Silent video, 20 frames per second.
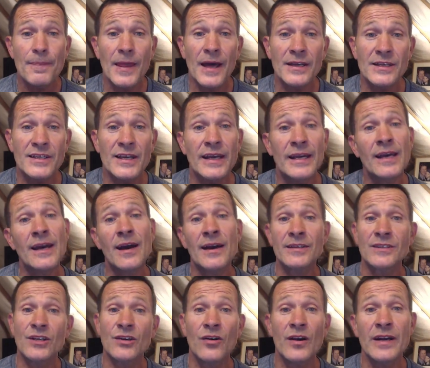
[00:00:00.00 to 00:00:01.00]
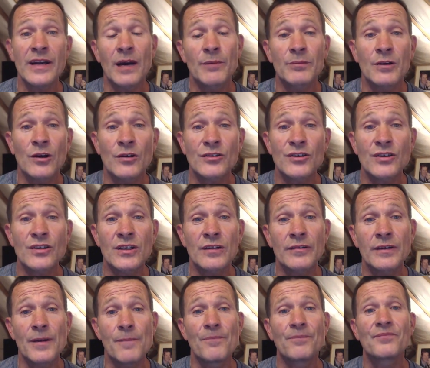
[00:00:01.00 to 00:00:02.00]
and saying, it's great, I'm conscious of
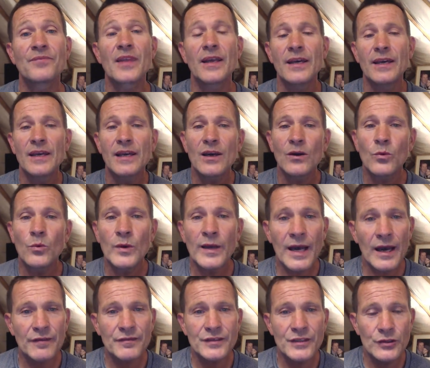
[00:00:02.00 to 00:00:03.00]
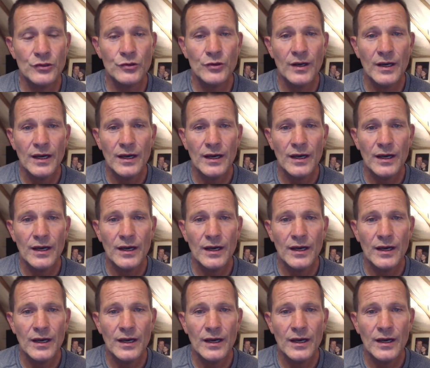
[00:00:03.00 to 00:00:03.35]
it. We have to